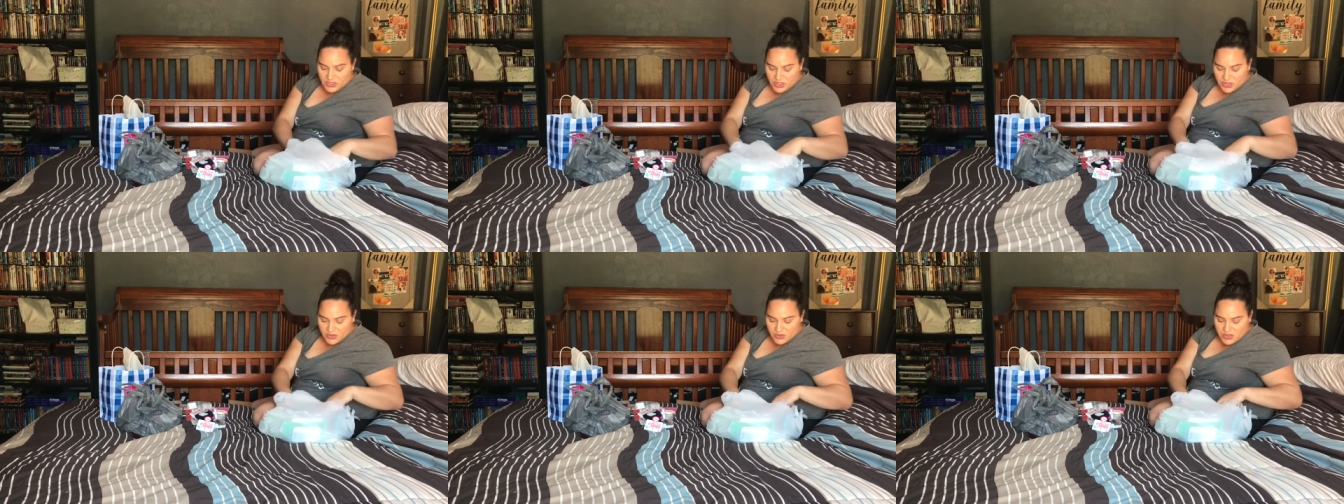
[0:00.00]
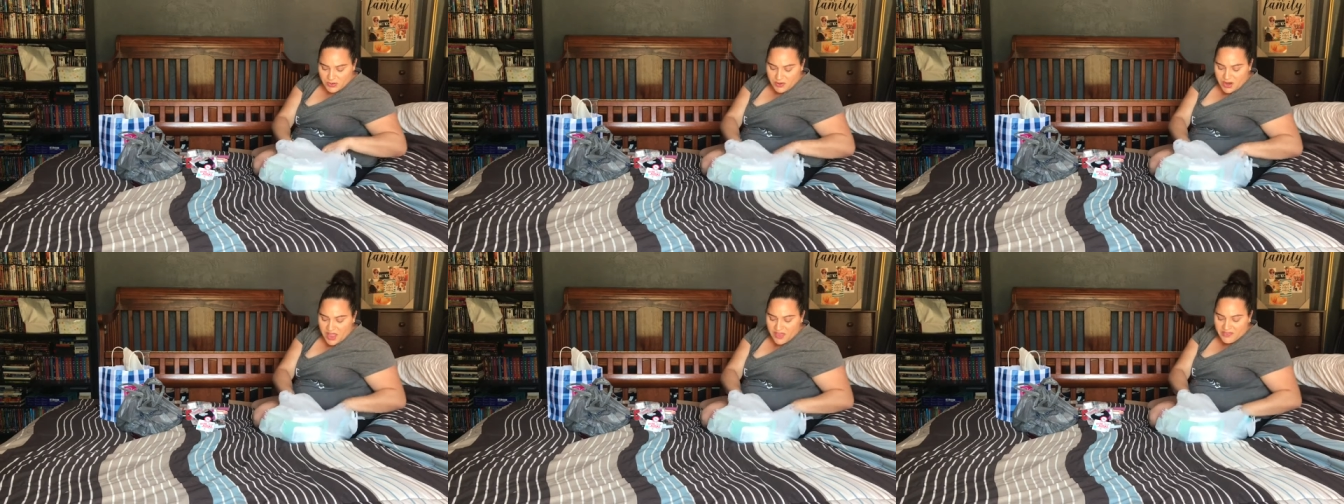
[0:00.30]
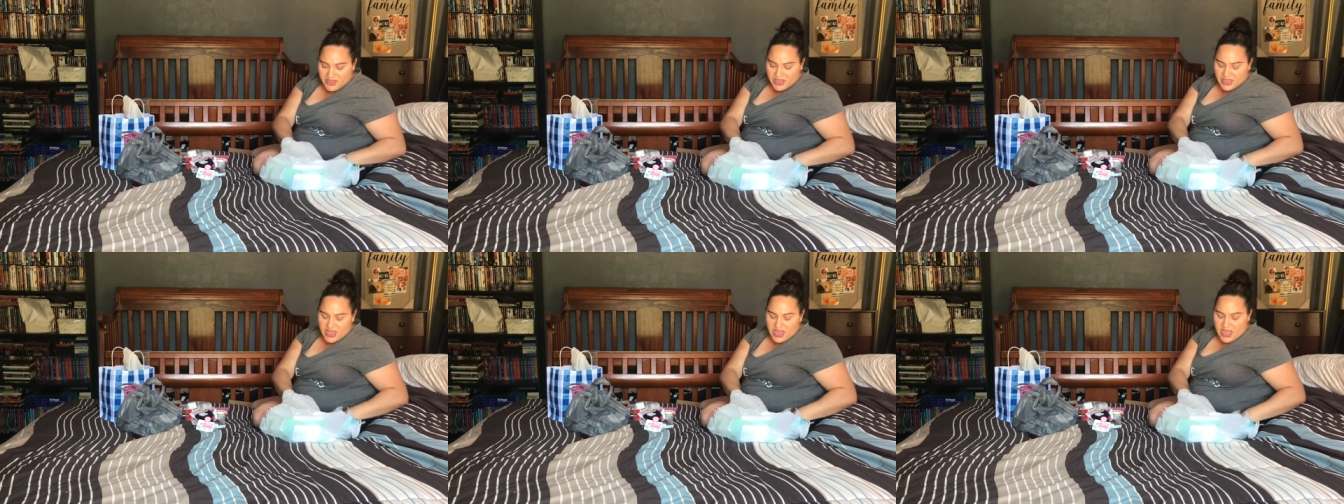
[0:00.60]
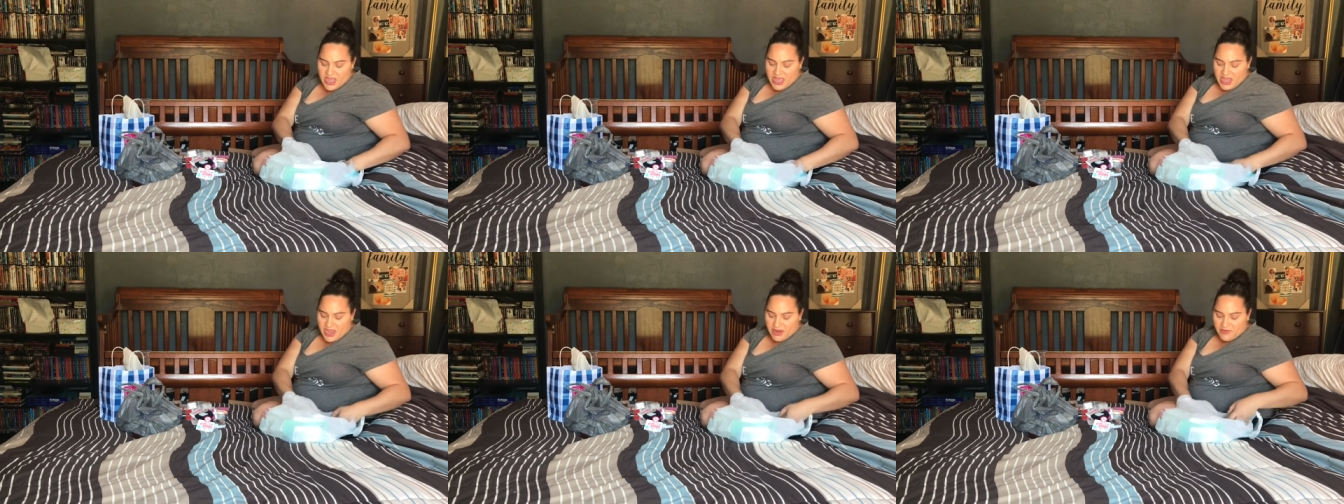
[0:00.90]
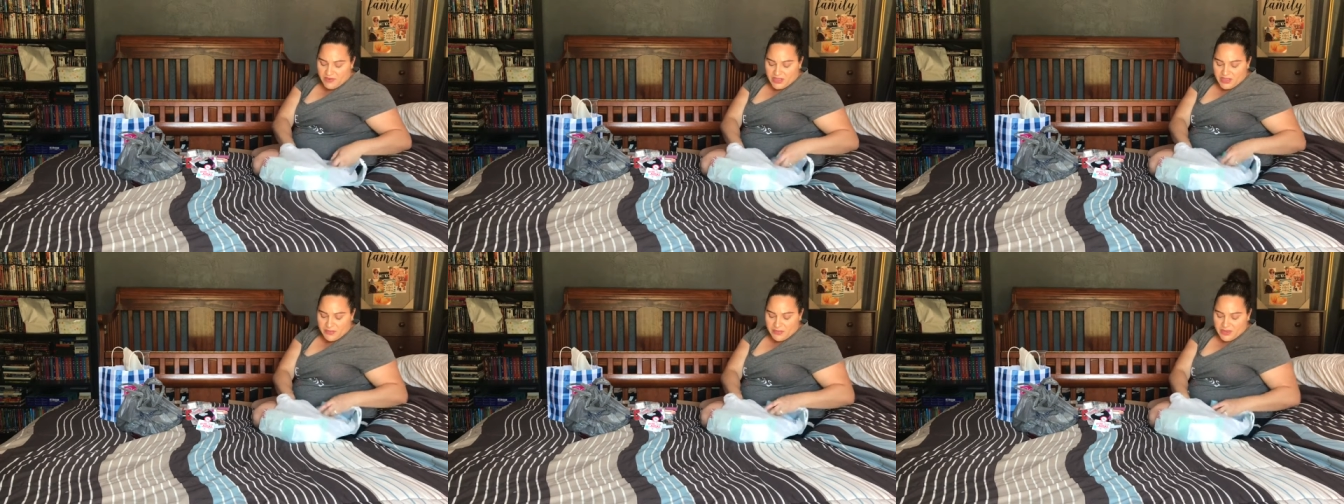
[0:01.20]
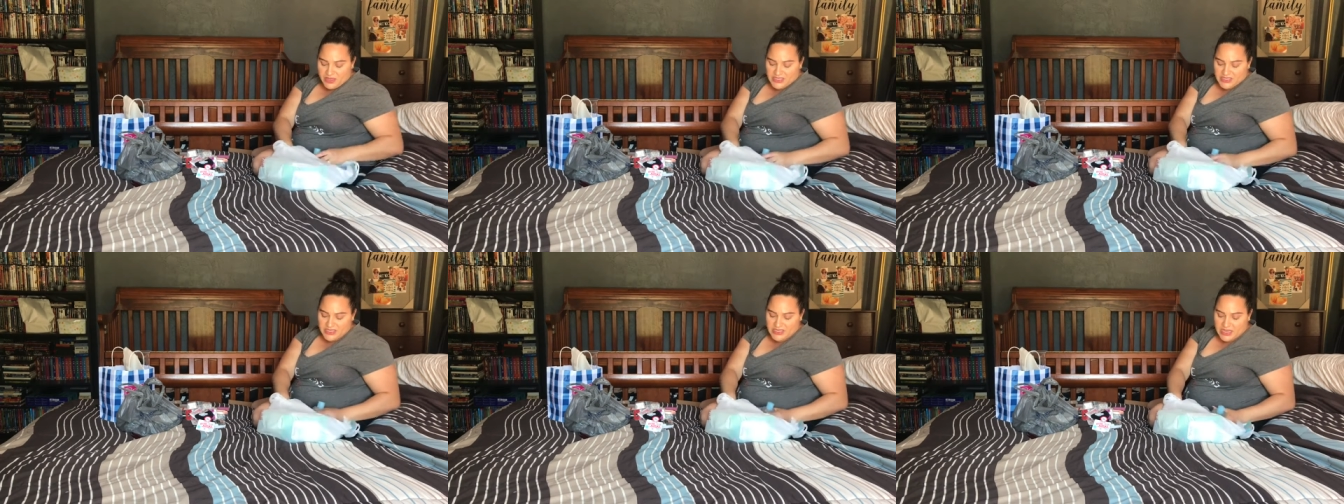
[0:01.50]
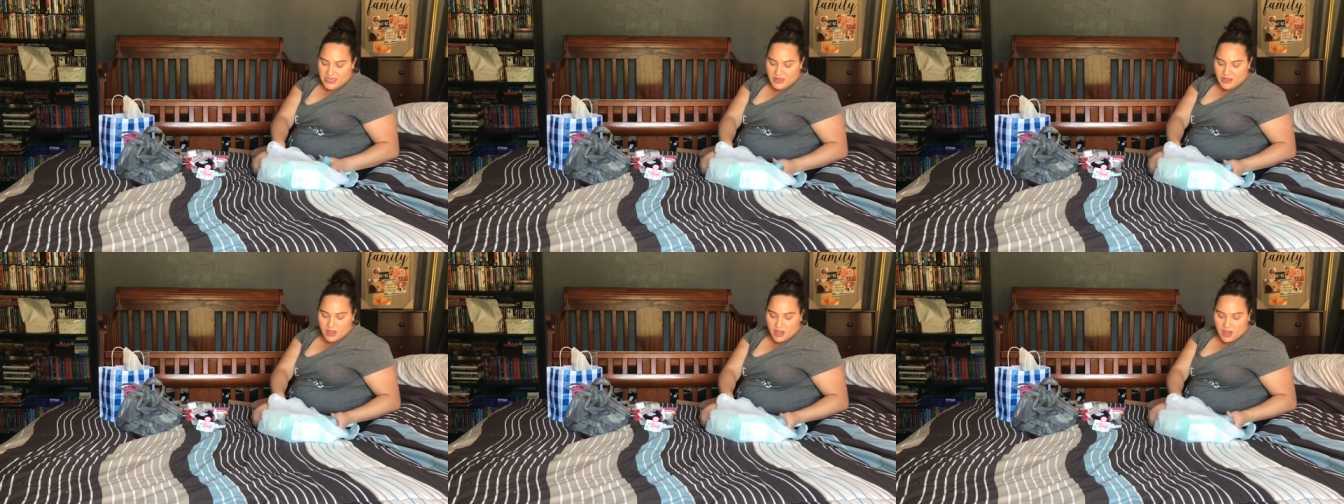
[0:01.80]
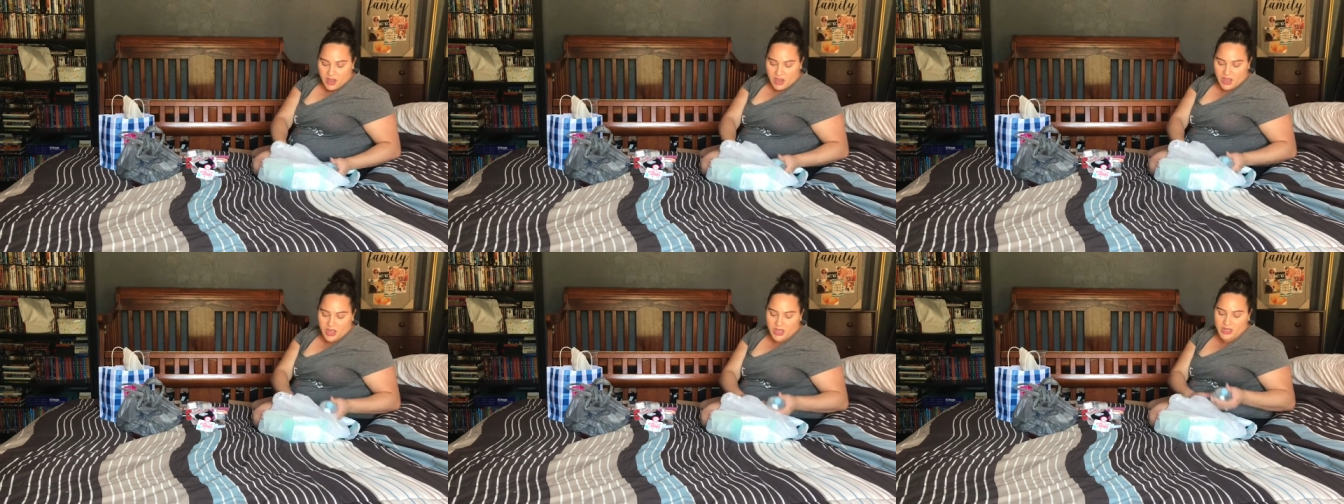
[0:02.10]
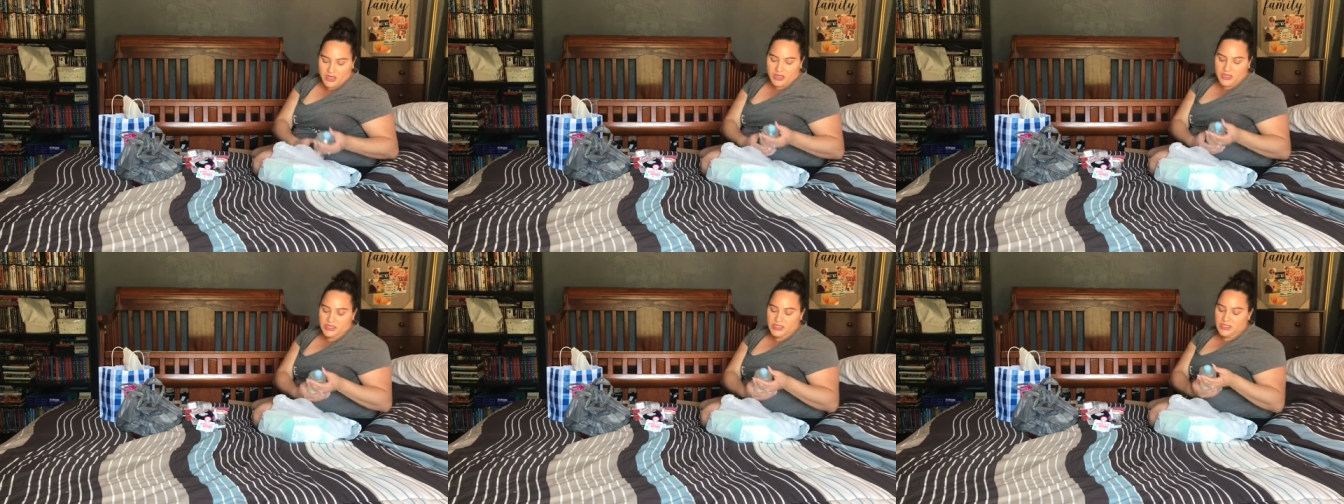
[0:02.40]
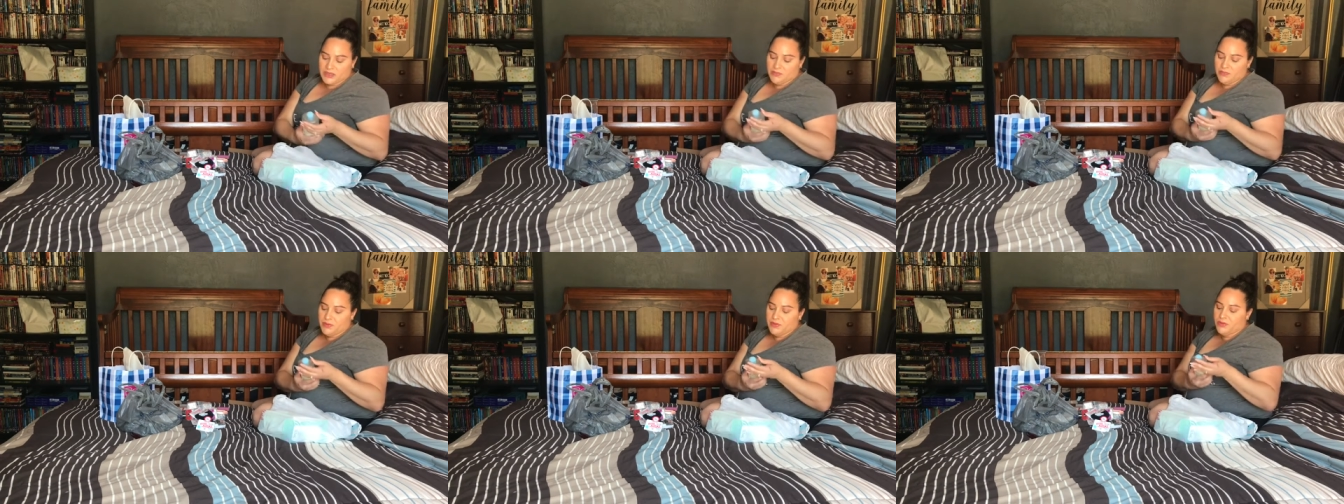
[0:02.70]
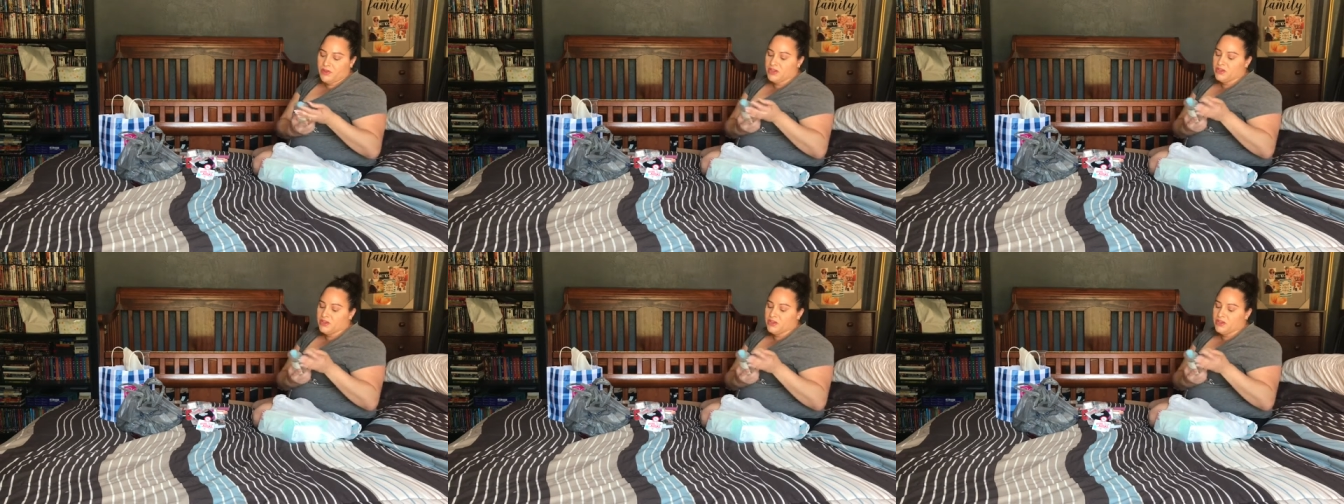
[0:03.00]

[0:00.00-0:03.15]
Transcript: So they were having a really big sale on Simple,